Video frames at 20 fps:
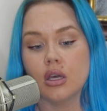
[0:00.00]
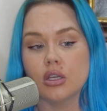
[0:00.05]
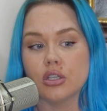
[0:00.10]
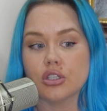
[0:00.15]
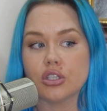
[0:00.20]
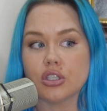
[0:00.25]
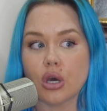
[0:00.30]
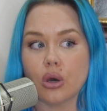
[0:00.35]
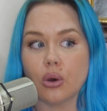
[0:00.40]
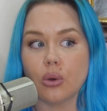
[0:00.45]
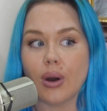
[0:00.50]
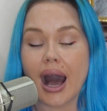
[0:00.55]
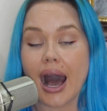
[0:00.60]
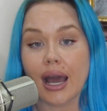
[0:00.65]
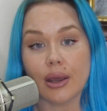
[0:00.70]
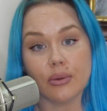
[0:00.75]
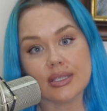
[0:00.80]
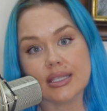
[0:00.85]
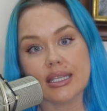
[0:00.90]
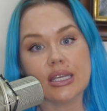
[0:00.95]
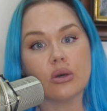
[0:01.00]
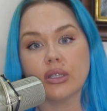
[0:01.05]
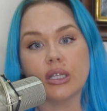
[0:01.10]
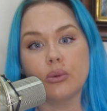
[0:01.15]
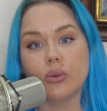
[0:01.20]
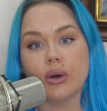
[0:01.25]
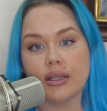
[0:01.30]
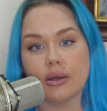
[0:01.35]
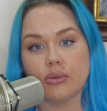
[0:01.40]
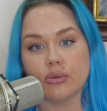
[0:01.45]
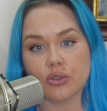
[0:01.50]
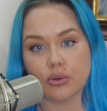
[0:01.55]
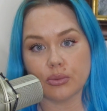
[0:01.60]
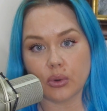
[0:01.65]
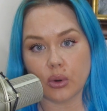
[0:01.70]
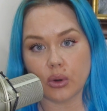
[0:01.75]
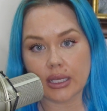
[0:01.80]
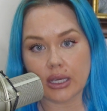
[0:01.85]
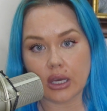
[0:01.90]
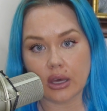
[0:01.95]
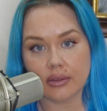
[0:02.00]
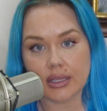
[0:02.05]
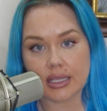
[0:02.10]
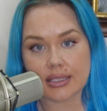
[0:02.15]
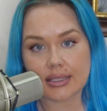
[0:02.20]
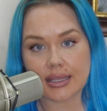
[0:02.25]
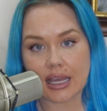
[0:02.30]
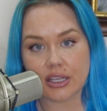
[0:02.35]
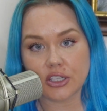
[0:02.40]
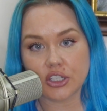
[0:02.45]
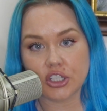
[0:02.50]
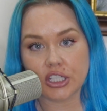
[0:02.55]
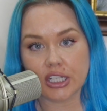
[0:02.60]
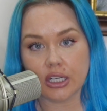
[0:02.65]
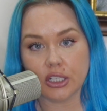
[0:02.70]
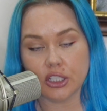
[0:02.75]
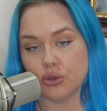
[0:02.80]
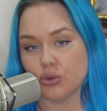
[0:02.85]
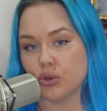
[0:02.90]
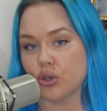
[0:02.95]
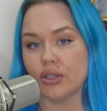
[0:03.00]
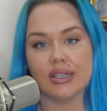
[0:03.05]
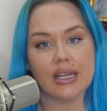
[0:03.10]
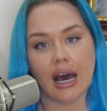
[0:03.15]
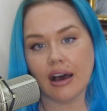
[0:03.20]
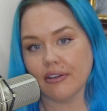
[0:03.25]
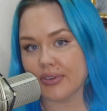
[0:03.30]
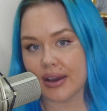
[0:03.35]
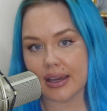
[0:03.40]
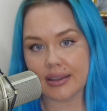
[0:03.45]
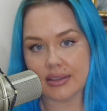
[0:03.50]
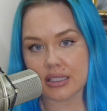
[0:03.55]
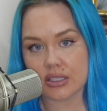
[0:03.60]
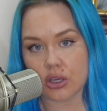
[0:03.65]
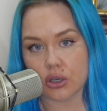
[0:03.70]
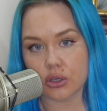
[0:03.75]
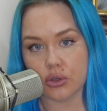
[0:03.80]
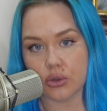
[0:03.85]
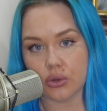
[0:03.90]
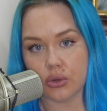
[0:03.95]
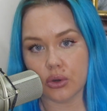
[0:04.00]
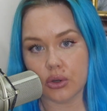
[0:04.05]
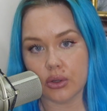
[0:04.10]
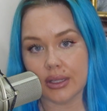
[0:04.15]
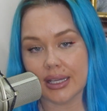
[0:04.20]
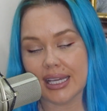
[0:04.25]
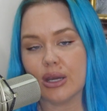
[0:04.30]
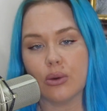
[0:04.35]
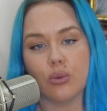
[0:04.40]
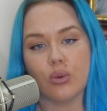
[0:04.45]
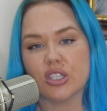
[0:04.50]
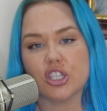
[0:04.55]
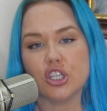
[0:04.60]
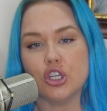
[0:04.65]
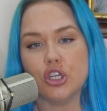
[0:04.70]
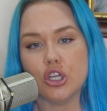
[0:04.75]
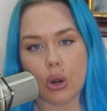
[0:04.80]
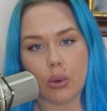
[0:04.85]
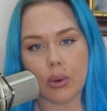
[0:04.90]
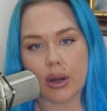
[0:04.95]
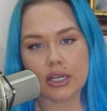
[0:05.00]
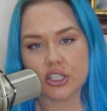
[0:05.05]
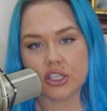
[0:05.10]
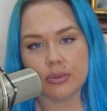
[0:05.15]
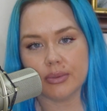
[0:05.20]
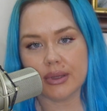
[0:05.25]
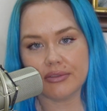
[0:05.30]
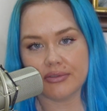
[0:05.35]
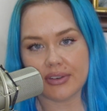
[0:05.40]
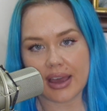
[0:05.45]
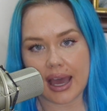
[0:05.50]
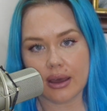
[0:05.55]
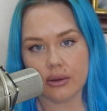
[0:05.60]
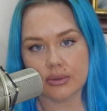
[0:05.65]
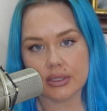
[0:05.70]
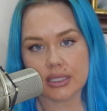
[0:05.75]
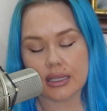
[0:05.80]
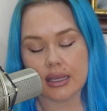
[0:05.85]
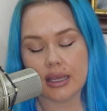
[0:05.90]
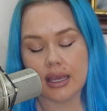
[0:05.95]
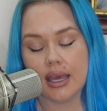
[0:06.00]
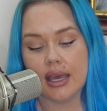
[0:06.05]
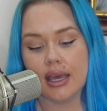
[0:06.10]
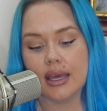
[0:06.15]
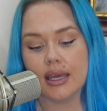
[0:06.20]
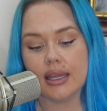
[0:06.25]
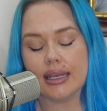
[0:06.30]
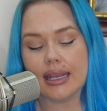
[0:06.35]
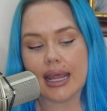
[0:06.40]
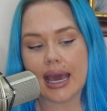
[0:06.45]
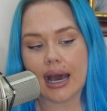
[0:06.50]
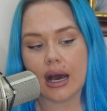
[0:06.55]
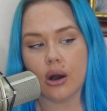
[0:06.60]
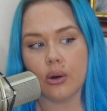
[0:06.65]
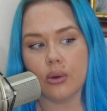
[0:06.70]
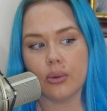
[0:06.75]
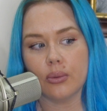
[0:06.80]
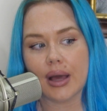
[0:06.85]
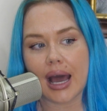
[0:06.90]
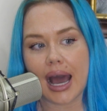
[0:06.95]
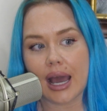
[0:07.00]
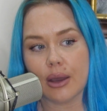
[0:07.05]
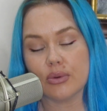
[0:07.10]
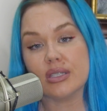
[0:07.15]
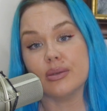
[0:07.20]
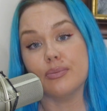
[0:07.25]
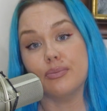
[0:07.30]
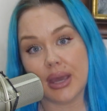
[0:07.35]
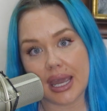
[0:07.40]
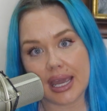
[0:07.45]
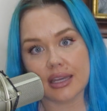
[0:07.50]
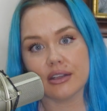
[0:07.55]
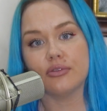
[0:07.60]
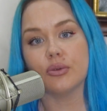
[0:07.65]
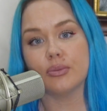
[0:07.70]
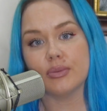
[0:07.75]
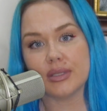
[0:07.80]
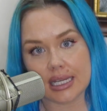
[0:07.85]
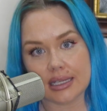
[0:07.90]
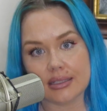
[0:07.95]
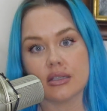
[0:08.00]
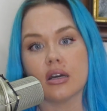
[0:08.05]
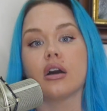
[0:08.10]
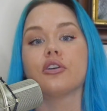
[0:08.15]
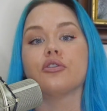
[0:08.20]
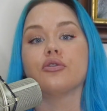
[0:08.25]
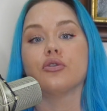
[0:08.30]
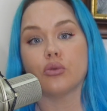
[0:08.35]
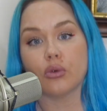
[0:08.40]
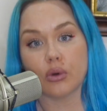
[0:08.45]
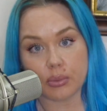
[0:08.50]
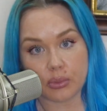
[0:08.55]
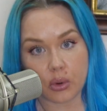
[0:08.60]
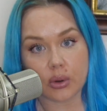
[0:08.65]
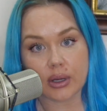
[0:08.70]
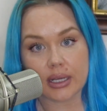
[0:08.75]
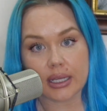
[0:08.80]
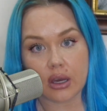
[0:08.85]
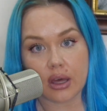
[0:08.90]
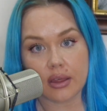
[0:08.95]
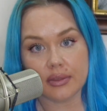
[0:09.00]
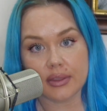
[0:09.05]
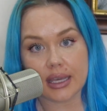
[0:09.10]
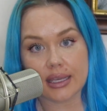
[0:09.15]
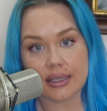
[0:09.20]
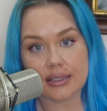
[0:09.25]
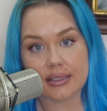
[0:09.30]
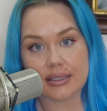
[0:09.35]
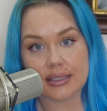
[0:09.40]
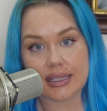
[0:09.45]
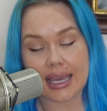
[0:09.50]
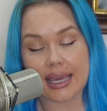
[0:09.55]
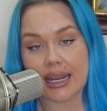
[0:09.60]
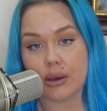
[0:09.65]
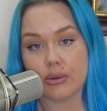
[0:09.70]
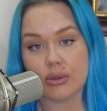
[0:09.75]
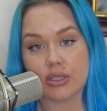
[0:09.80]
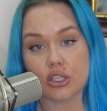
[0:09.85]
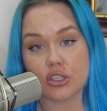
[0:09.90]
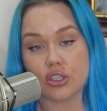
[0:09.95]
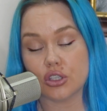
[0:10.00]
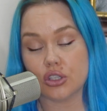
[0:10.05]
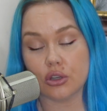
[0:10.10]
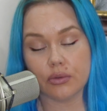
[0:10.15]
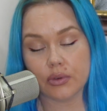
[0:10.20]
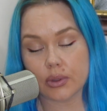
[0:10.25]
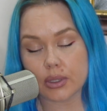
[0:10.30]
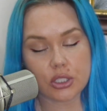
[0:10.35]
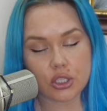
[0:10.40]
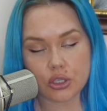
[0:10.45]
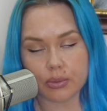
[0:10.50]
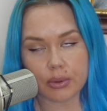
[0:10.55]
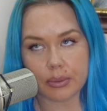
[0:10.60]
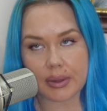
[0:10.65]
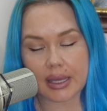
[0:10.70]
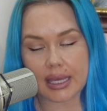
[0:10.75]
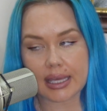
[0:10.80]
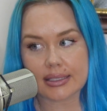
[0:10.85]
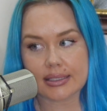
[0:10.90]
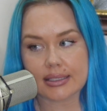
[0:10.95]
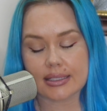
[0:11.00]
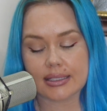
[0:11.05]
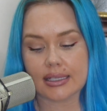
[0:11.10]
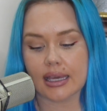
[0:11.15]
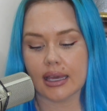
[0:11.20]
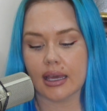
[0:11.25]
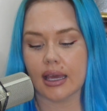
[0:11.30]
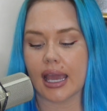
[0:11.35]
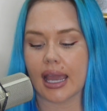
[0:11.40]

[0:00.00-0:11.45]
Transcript: So I was the only one that was reporting on this last year. You could not find this on Google. It was nowhere to be found. Now, I was banned from TikTok for reporting on this, and I was super, super pissed.